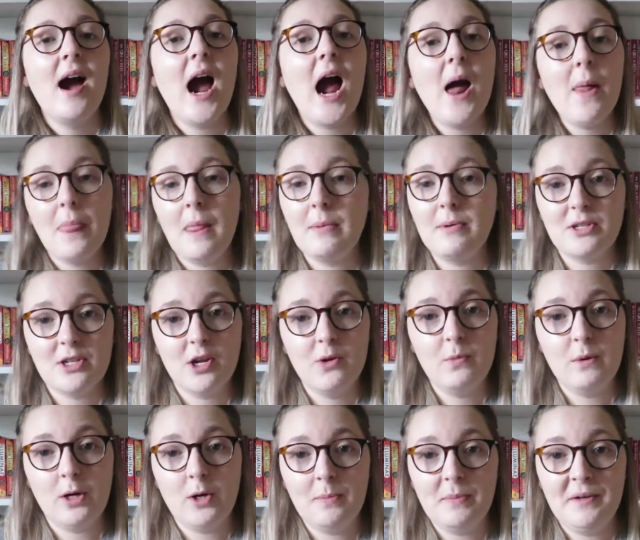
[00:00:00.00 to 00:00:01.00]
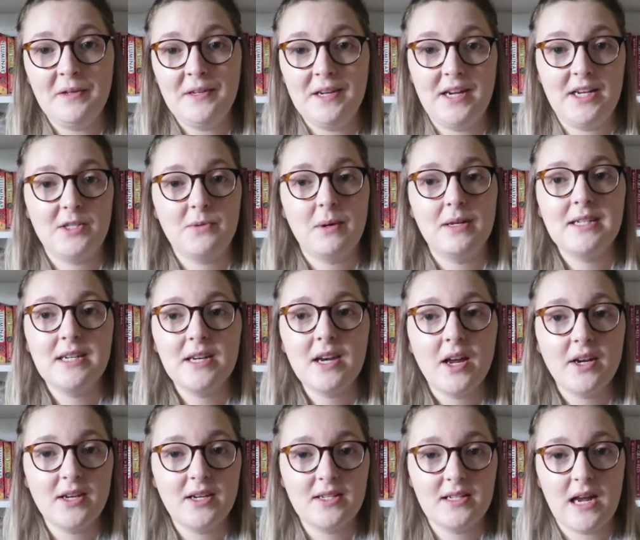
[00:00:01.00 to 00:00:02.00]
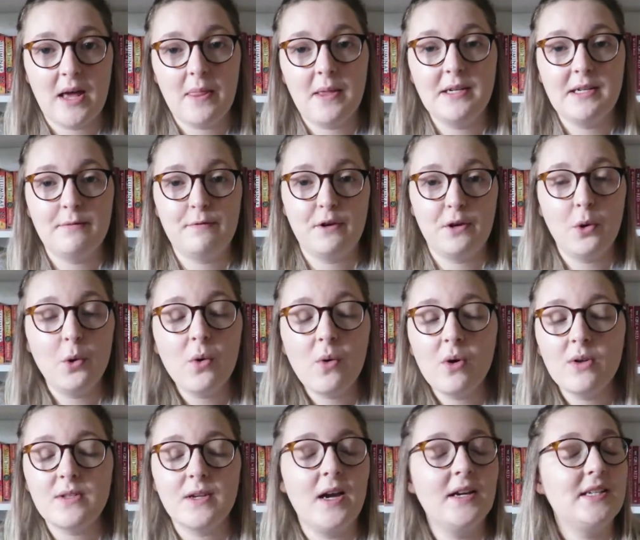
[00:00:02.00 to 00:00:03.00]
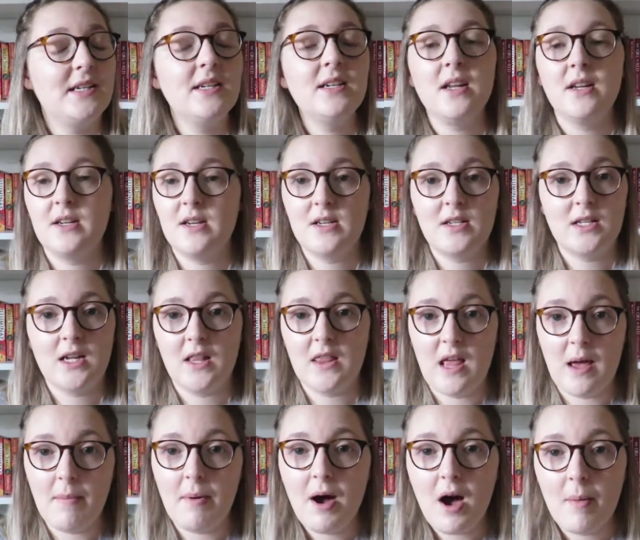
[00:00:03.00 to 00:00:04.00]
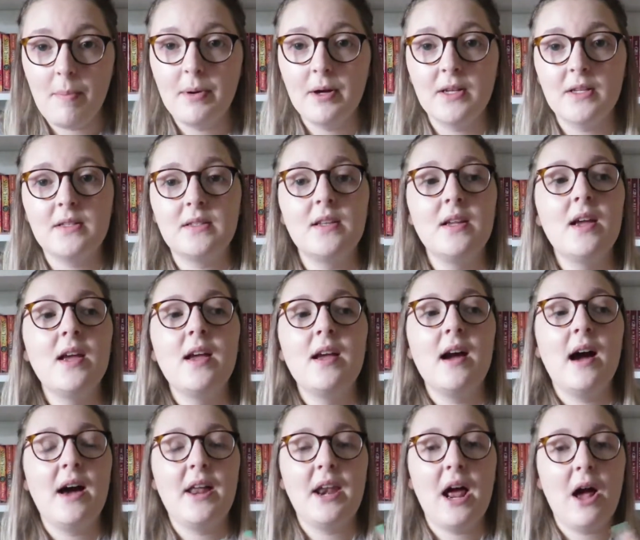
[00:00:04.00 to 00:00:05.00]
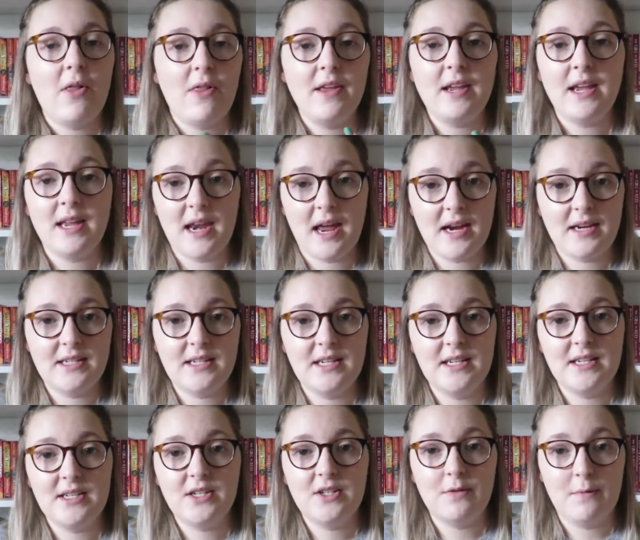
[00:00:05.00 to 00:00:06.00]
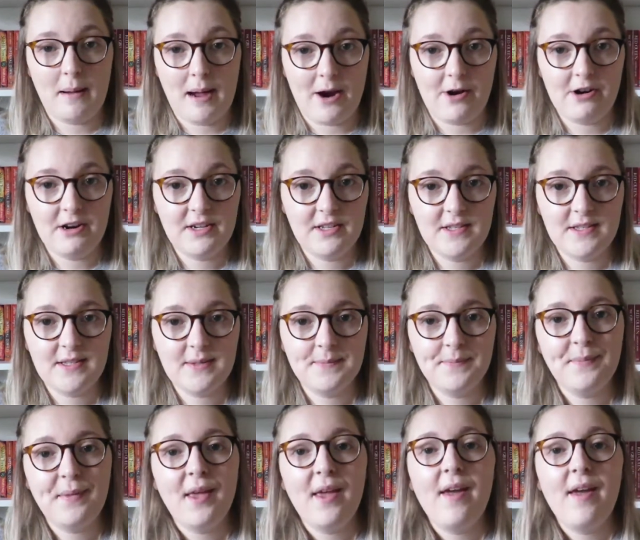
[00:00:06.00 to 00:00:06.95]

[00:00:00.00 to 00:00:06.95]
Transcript: And there was no world building, so I didn't understand the different courts, I didn't understand their purpose and how they connected to Paris.